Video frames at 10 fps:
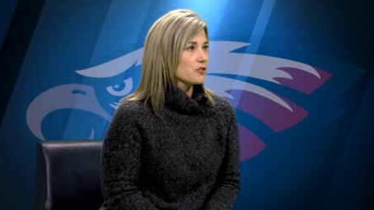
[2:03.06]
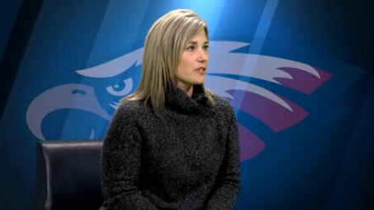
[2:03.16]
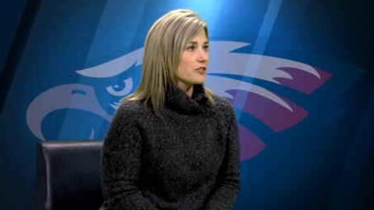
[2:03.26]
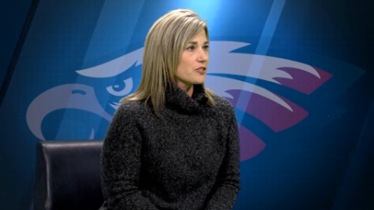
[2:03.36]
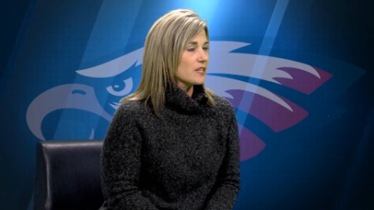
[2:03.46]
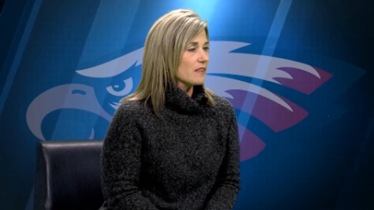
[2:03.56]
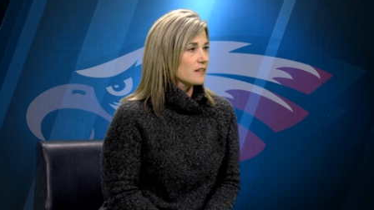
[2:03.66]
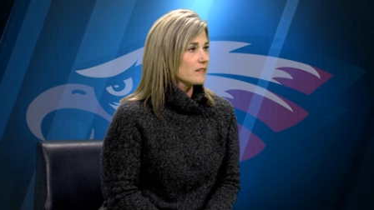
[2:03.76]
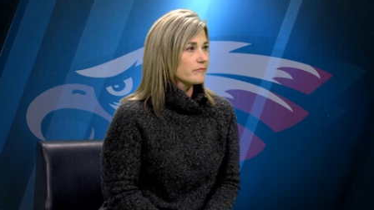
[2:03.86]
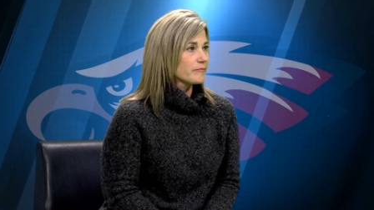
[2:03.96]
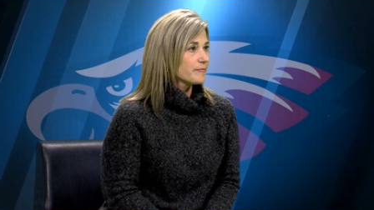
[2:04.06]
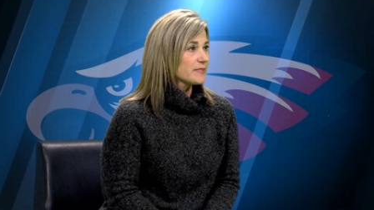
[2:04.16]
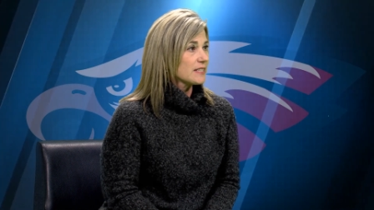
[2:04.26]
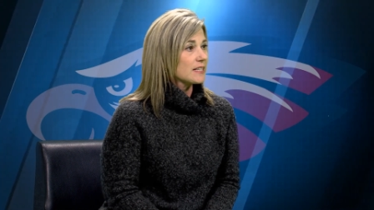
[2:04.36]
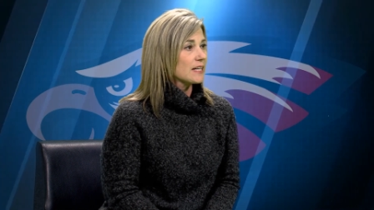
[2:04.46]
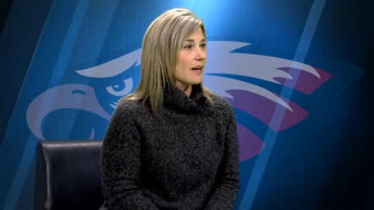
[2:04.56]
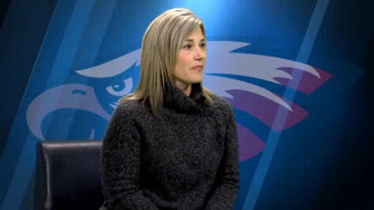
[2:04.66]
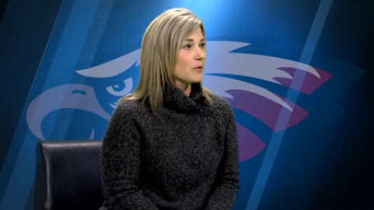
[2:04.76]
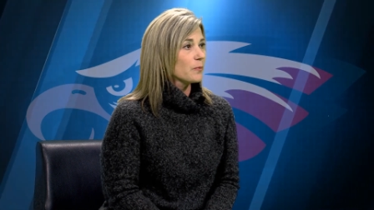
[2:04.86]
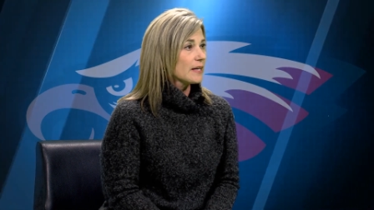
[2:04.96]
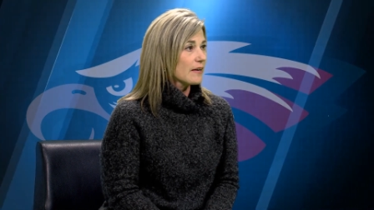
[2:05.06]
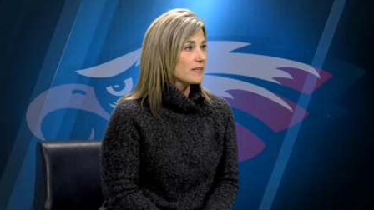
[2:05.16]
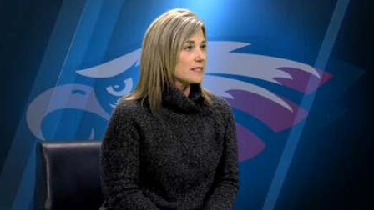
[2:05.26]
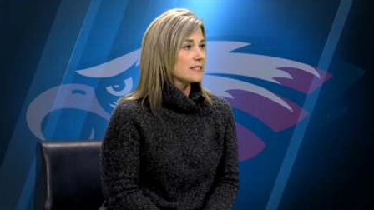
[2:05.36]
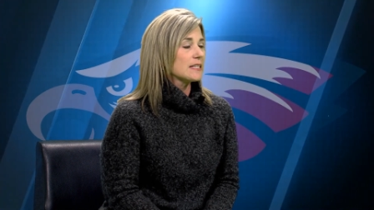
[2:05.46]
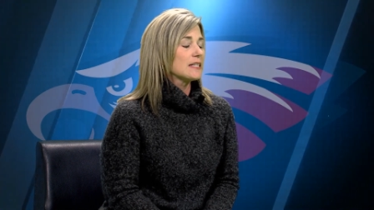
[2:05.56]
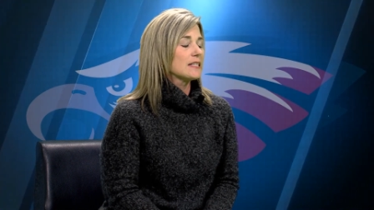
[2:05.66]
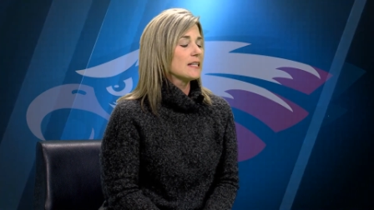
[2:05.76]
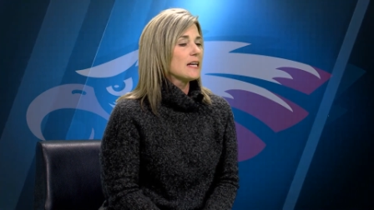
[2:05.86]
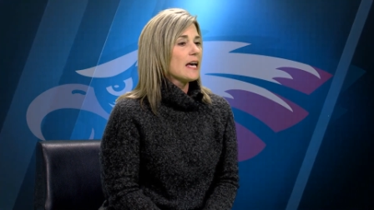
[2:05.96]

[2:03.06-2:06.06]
there's nothing sticking out that we haven't seen,